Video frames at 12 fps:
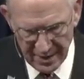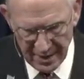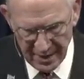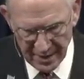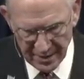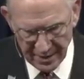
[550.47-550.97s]

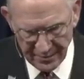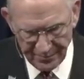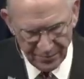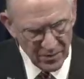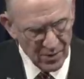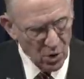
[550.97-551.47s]
And
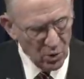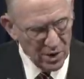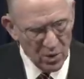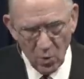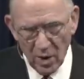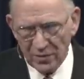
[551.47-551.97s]
only
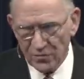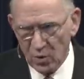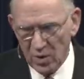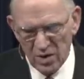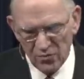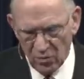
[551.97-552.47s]
one of
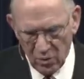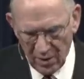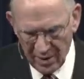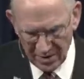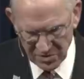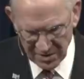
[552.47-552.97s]

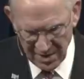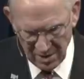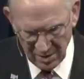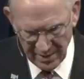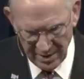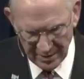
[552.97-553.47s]
24 has a doubt
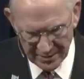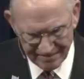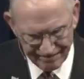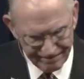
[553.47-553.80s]
about it.